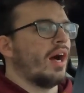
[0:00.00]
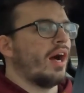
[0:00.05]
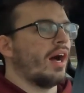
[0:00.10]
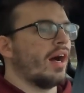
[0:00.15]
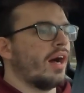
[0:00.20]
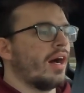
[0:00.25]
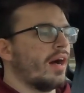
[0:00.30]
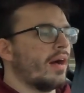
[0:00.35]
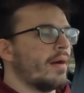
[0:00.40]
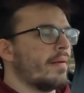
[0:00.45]

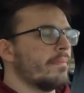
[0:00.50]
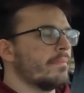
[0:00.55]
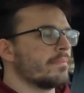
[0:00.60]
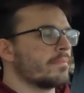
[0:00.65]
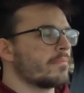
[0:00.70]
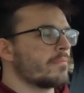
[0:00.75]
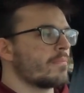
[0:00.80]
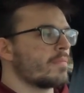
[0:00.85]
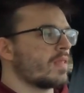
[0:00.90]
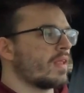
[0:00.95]

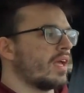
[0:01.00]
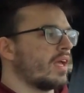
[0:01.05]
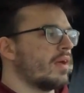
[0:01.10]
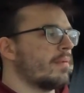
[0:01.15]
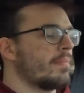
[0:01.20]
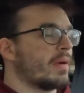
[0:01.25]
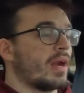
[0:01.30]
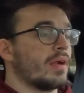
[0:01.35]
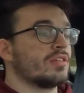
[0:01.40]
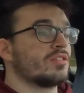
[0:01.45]

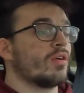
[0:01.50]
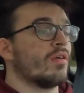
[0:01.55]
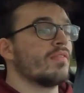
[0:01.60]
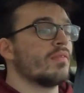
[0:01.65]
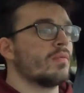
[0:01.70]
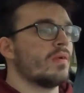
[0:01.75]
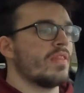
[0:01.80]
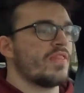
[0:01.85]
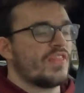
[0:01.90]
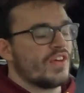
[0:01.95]
But I drove the
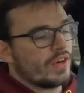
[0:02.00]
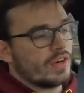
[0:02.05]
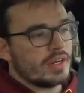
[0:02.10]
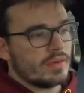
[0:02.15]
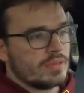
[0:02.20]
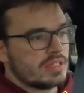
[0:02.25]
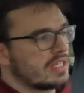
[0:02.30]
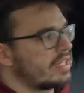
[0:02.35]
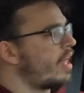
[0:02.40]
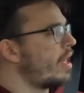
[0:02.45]
130. It
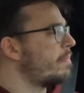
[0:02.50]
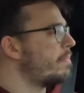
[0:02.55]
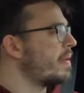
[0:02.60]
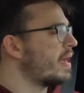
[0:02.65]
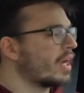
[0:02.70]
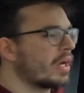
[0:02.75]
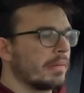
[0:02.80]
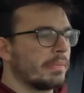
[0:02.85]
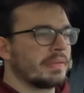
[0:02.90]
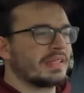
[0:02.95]
was a lot
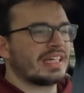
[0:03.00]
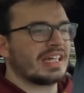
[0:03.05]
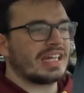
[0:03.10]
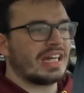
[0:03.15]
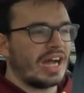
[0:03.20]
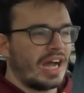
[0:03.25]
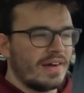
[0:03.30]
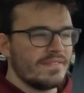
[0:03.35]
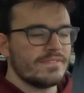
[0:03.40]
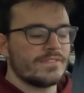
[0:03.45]
bigger, but the
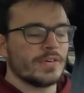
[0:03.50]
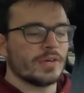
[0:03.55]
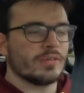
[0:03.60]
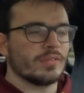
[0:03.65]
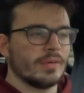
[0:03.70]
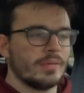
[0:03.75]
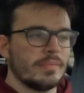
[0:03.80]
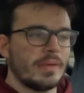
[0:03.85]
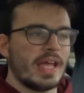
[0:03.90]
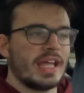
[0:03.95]
comfort
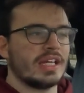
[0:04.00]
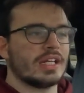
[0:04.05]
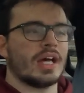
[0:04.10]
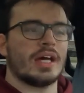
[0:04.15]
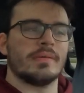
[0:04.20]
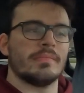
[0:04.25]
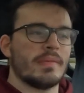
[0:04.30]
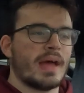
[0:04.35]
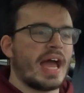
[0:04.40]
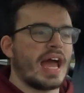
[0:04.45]
remained
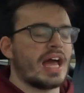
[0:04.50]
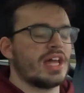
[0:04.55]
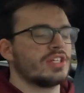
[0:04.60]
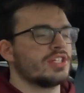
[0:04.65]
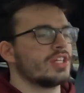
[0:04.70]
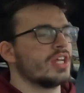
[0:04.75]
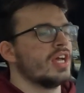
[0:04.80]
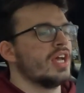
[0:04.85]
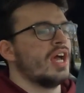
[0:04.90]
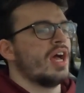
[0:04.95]

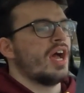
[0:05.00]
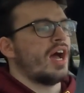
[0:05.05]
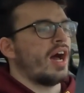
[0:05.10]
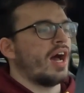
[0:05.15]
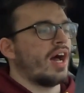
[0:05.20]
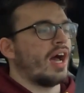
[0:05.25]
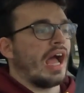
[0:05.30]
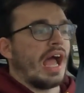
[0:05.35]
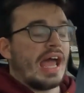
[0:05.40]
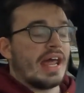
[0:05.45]
unmatched.
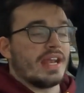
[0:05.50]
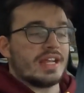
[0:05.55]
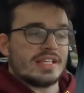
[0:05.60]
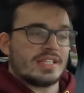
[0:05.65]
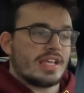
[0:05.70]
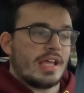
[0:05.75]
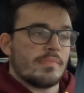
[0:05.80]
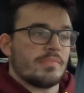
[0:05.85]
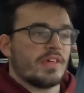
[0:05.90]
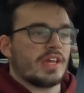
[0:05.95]
And the
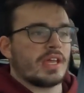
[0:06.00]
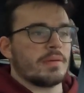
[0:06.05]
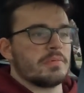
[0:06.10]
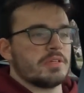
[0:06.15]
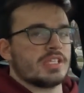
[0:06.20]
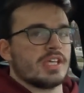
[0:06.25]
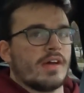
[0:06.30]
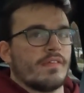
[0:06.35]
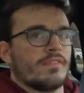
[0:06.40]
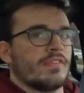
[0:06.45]
same thing can be
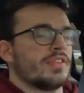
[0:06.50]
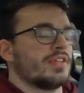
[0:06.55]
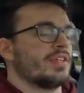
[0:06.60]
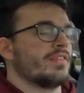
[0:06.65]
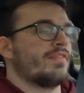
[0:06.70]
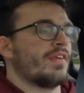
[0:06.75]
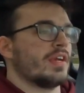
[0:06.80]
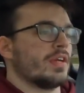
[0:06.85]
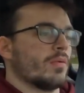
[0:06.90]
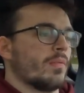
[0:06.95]
said for the
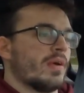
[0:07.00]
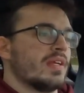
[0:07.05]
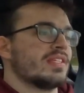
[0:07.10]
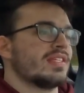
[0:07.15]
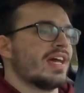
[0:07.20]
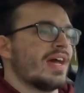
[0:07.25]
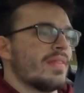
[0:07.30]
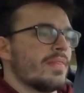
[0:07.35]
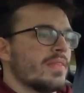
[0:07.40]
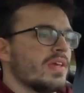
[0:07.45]
Defender
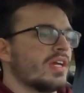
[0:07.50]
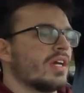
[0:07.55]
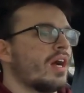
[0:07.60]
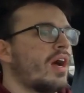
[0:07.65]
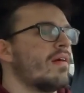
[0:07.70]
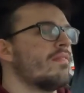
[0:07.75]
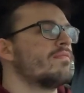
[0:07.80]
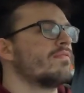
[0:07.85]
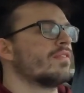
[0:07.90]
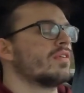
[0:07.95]
110. The
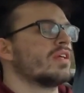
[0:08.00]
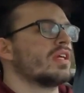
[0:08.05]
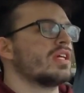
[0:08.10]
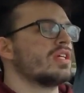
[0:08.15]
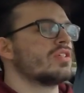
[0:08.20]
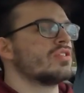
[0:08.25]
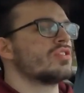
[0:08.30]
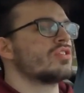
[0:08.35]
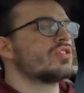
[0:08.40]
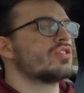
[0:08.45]
comfort
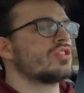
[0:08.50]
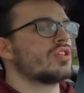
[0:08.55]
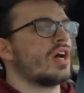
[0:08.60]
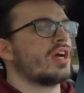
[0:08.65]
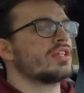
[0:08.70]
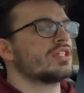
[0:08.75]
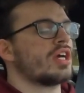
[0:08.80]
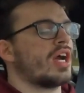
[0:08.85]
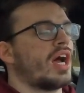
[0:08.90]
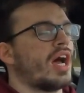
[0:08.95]
is
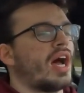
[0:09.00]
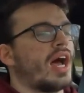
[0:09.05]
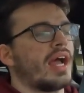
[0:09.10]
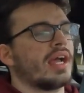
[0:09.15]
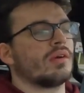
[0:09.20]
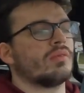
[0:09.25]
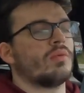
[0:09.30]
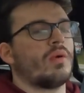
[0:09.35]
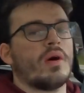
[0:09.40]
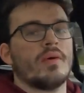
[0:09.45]
such a high
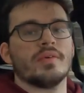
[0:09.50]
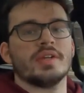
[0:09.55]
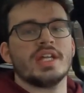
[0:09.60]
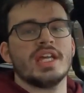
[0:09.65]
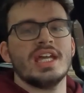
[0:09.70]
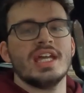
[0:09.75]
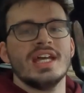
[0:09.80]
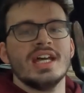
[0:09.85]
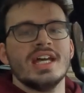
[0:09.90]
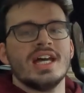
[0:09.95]

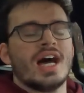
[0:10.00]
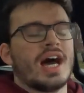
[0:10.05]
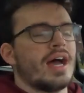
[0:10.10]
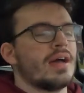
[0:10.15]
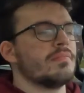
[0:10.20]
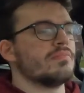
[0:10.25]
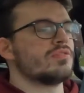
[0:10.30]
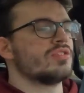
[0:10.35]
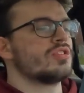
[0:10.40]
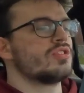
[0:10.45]
quality.
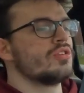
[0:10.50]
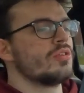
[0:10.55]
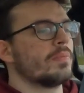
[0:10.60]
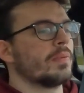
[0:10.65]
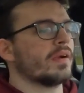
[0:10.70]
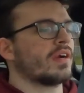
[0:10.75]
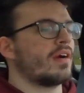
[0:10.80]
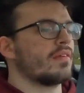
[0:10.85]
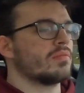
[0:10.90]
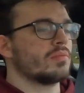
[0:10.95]
I'm
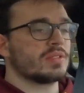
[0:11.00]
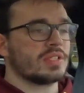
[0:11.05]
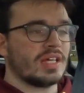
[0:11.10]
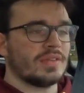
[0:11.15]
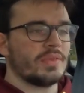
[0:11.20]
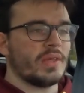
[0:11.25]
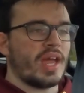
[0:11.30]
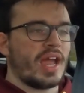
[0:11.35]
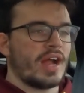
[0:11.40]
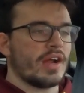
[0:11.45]
super comfortable. It's
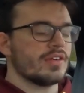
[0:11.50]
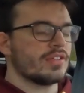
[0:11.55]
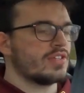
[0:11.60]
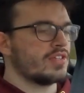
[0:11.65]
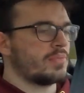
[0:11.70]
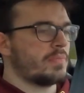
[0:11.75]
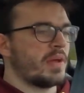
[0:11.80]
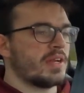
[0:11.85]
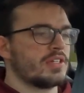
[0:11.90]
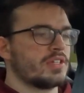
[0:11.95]
got the air
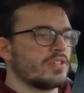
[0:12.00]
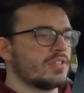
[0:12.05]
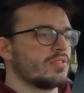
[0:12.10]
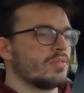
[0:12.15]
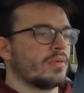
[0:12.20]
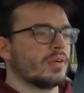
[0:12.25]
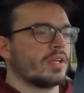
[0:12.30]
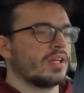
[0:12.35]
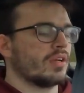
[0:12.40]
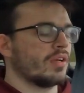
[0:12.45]
suspension,
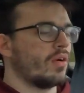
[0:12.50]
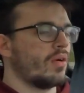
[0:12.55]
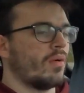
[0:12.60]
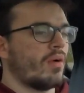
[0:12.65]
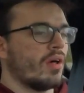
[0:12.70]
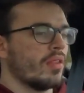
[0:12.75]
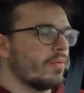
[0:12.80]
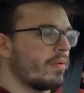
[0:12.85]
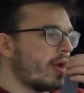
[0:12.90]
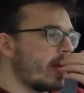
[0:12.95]
so it can go
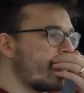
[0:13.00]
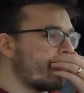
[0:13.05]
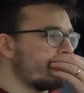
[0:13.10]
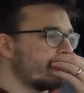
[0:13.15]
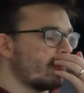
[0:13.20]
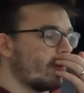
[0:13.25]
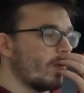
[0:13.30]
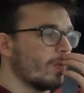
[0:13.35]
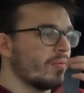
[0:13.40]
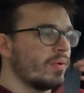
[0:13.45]
all the way up
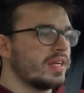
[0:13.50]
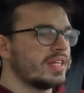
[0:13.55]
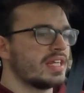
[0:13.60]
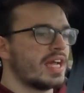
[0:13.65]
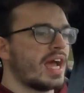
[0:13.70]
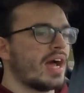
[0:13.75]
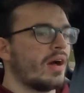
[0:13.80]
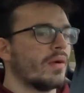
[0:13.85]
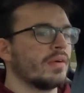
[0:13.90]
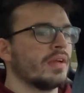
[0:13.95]
and all the way
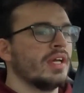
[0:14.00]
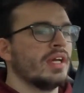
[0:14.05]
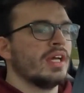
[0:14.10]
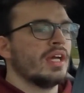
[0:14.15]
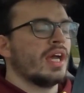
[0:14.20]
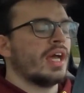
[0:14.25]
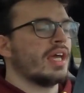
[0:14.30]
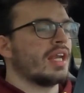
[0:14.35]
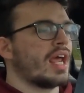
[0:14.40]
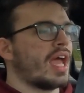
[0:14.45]
down
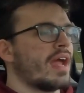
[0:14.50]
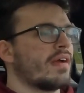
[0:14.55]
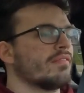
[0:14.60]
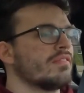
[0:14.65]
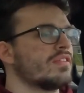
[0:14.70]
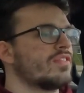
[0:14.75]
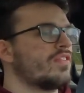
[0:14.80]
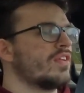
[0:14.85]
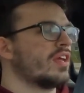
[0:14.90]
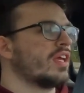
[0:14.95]
and
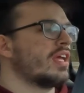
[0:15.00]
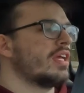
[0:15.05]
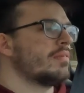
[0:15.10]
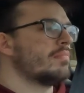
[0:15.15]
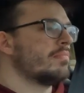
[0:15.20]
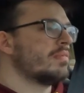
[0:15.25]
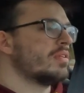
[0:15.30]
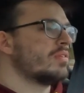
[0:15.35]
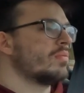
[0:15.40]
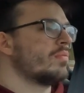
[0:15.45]
everything
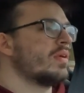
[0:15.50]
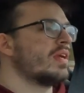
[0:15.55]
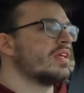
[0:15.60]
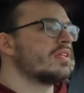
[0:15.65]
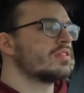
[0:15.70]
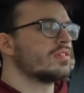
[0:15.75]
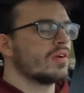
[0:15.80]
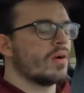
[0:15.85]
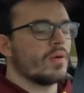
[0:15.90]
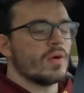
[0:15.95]
in between.
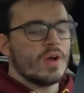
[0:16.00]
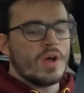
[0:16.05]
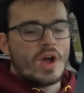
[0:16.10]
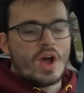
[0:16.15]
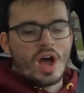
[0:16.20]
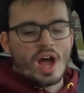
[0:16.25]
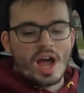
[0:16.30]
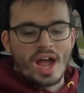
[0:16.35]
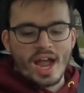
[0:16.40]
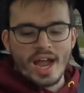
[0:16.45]
So
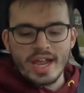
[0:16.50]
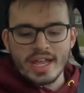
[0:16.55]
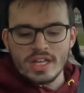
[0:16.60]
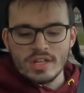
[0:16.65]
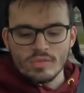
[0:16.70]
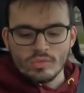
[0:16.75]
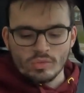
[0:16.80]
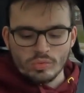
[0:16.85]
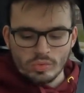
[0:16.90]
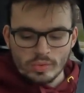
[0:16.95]

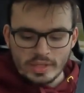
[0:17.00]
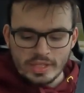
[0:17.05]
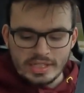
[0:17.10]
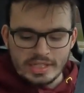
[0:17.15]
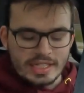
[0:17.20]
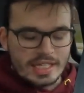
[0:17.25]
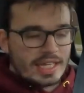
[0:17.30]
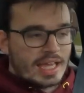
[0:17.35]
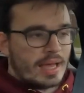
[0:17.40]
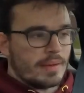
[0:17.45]
I
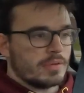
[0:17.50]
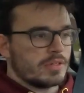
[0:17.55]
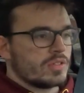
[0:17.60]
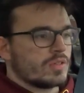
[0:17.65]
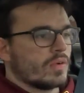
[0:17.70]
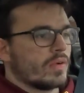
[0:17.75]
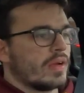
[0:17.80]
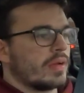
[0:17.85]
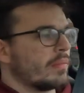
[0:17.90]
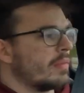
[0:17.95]
really am
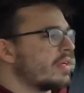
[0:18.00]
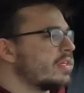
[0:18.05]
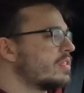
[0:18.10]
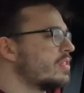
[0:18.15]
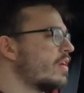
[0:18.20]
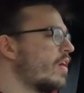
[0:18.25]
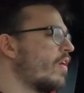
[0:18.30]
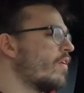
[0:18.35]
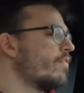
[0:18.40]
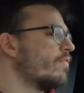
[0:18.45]
enjoying
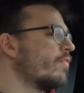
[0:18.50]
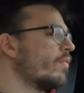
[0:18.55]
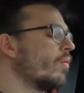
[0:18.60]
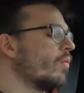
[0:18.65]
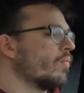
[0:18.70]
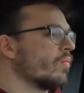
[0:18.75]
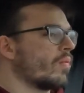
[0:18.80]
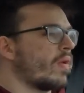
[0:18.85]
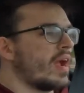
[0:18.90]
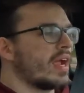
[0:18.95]
myself
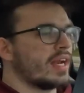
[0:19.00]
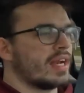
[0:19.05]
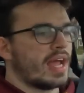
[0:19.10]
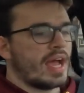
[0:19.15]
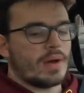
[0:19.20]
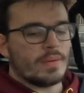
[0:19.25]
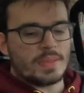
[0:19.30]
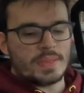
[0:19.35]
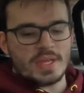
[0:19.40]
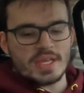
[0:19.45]
right
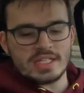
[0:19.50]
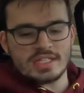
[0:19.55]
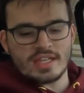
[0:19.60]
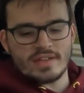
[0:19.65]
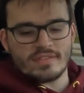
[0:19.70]
now with this.